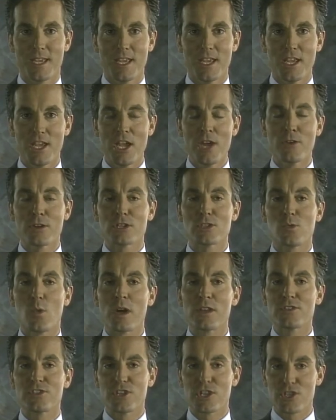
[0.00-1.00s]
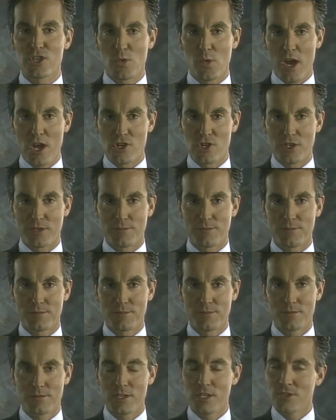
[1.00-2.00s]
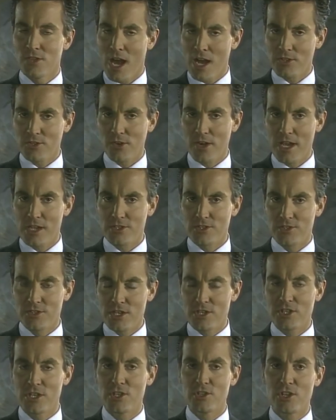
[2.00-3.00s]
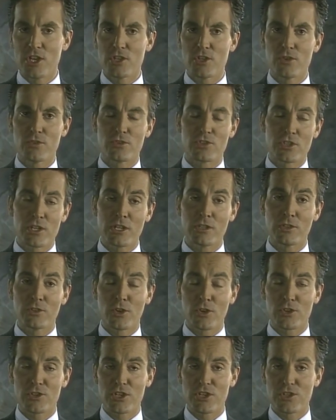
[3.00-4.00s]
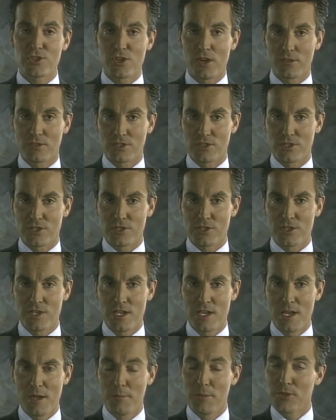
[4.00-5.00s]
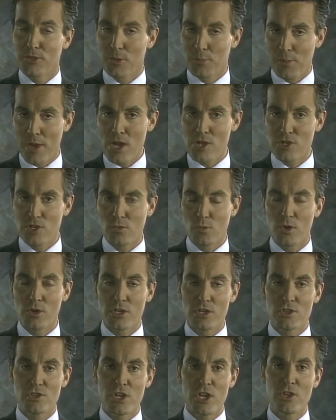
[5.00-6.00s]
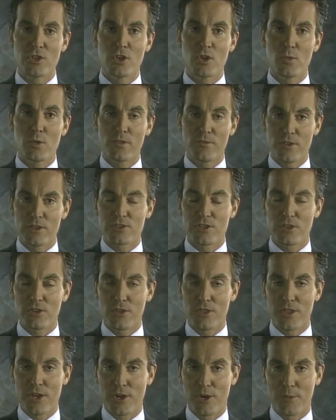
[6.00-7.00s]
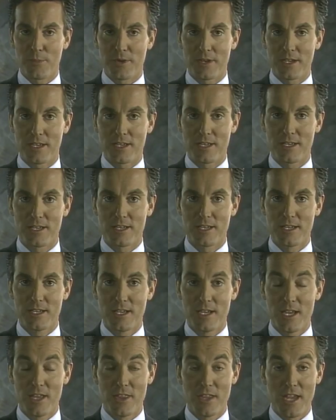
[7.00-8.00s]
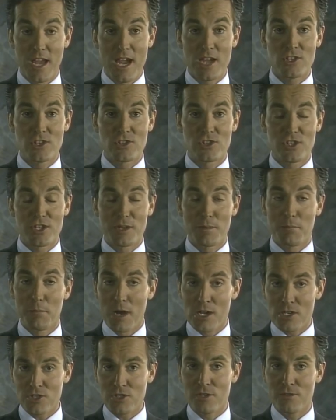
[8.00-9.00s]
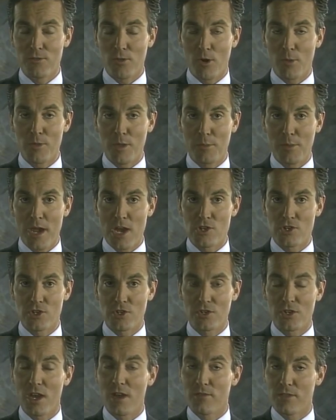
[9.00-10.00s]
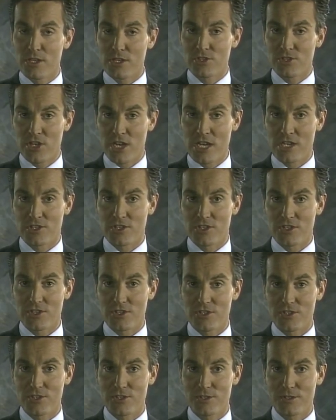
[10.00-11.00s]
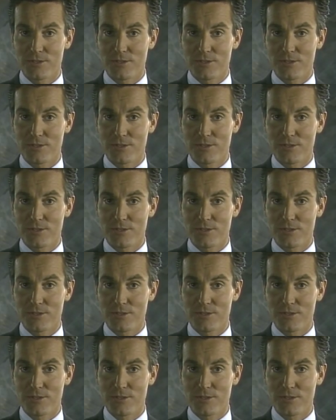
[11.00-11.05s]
Here is one situation. The doctor has discontinued skilled nursing services, but the patient will continue with physical therapy. The agency must inform the patient of these changes.